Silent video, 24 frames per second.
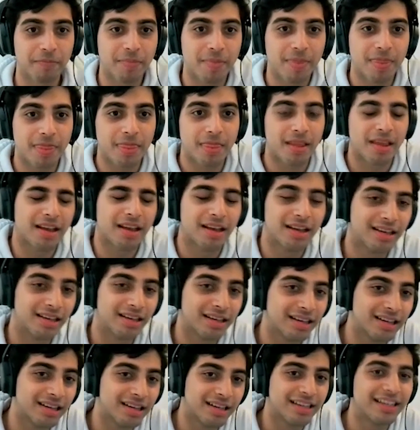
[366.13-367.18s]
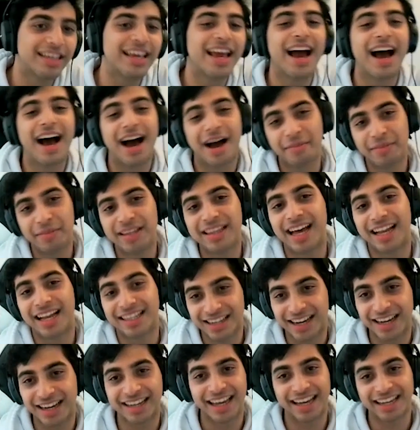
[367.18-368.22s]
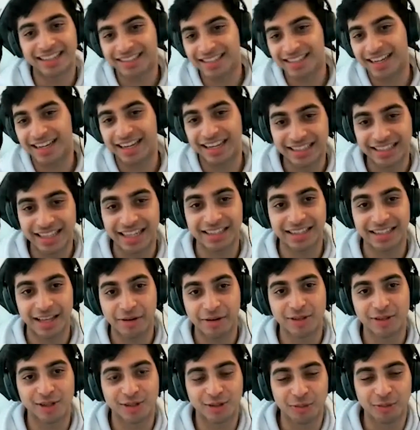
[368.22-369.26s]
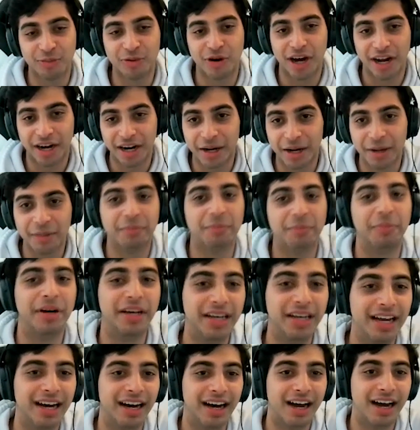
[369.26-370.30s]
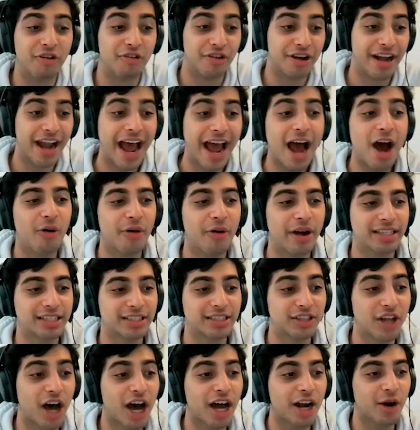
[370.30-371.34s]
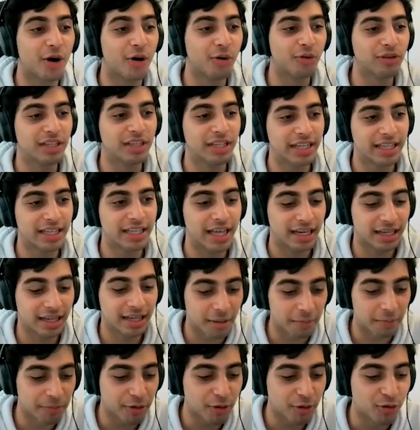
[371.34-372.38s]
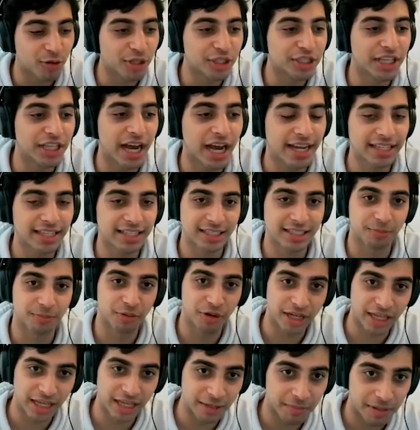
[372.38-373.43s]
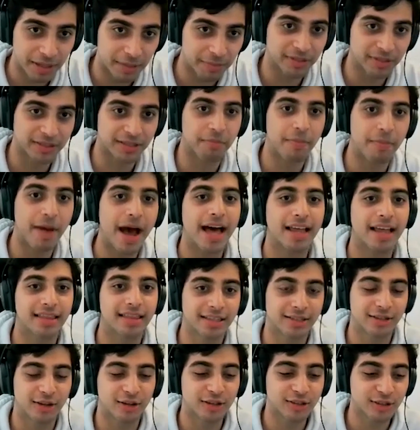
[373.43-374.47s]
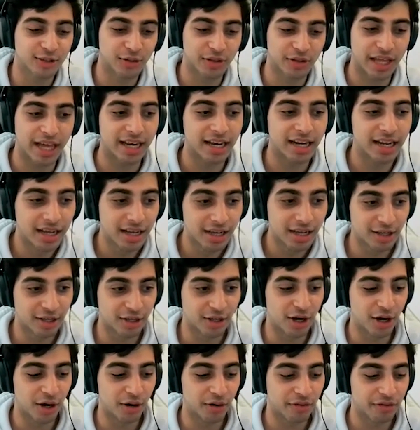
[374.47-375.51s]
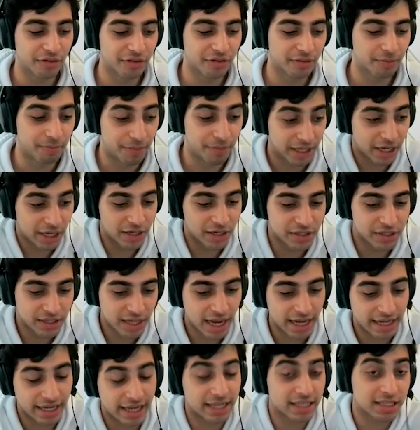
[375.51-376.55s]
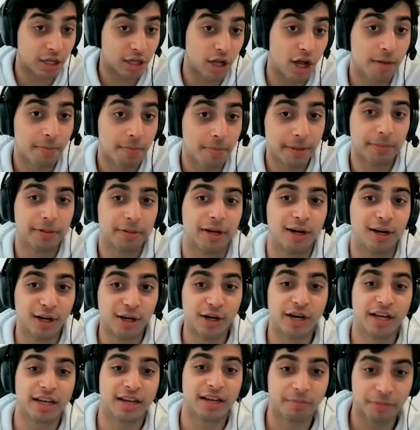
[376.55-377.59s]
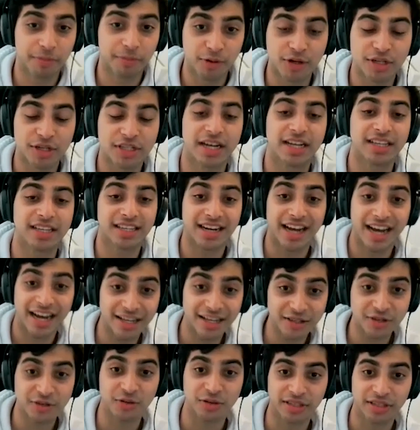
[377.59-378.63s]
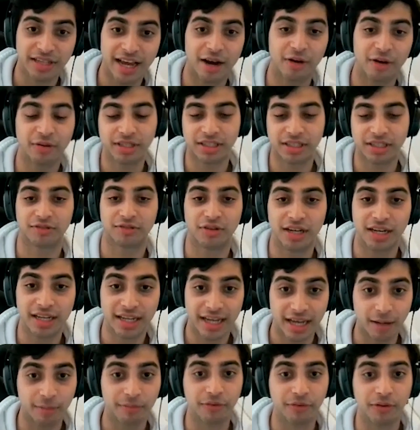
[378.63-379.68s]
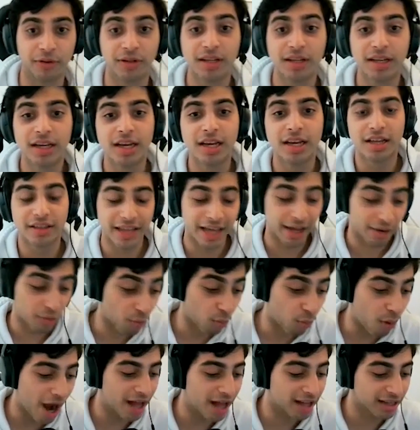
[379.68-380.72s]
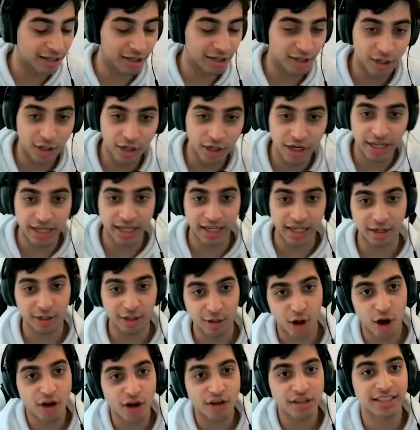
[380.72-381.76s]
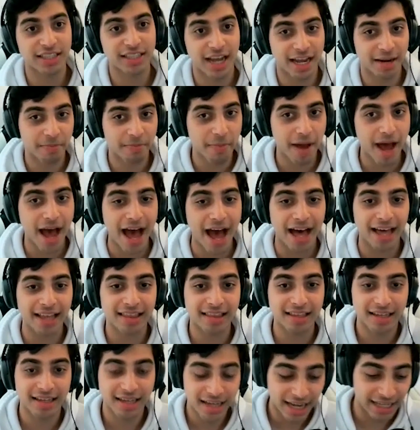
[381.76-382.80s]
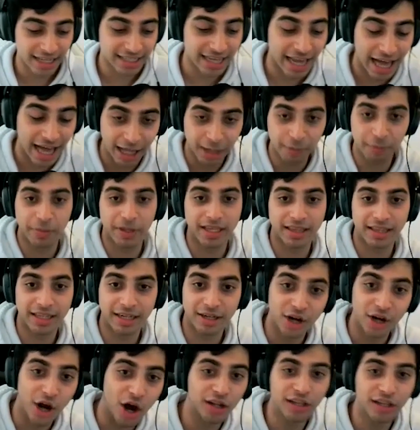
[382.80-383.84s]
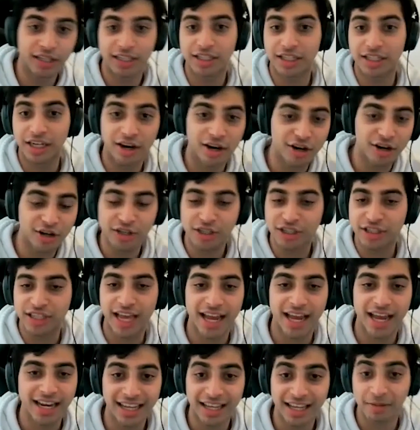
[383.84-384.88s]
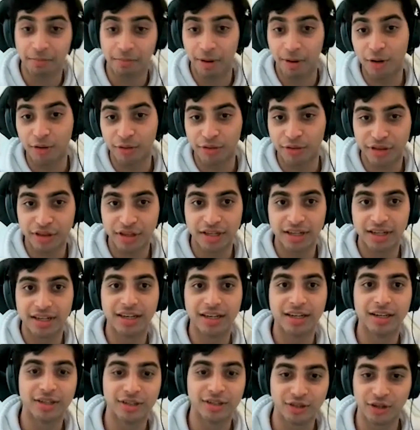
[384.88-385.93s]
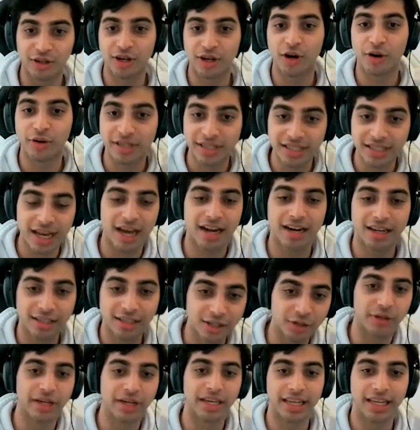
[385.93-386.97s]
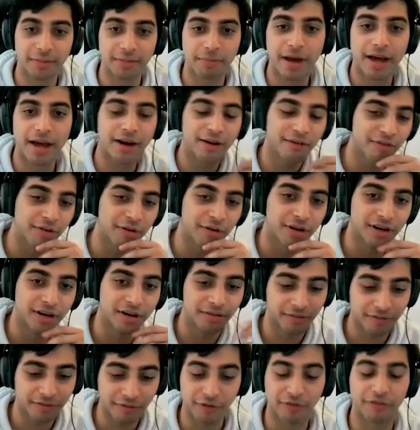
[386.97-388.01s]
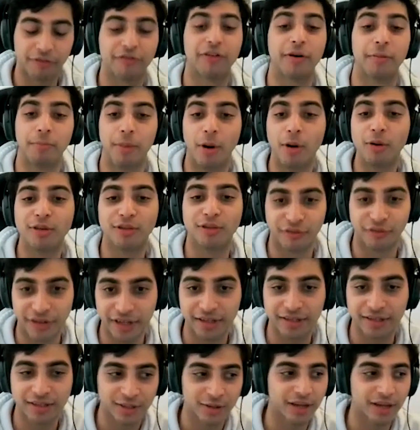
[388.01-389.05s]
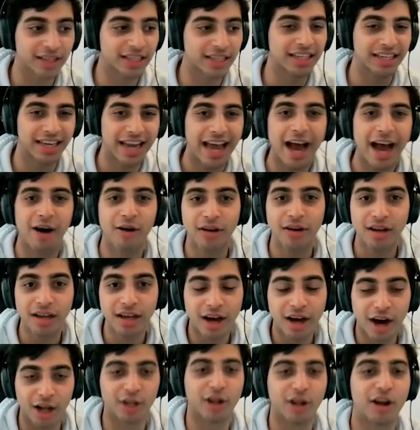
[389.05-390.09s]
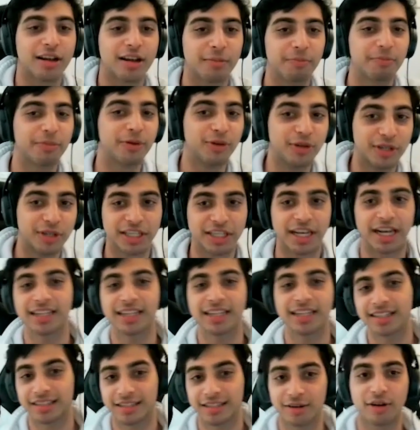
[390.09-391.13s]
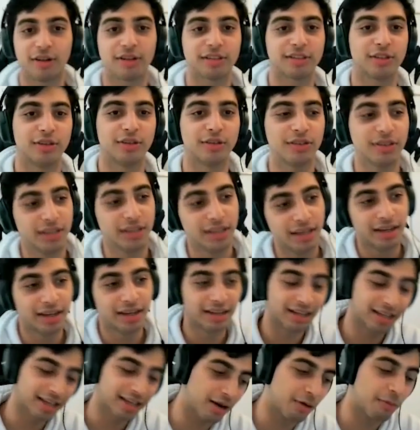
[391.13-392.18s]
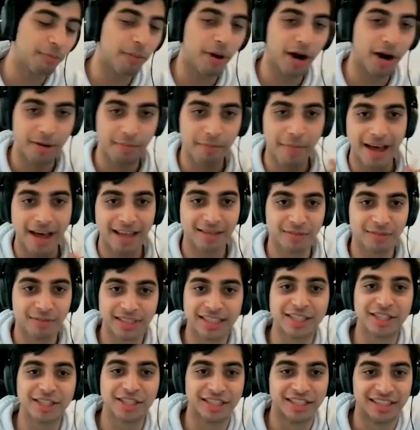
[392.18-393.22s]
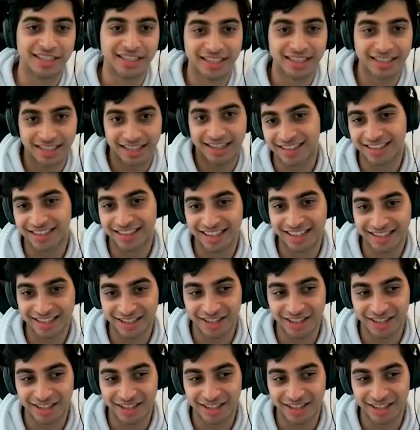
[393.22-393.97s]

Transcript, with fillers: unavoidable though. Yeah, I mean that's I guess I guess that that was also brought up, but now it's not only that computer science is bringing people to math, it's also that, you know, because I guess a lot of people are learning computer science in high school now, which is really helpful, that while they're learning it alongside math, it's helping their knowledge and understanding in both so you know it's kind of doing it better for for for both fields so i think now a lot of computer scientists are also like you know part mathematicians that's mm.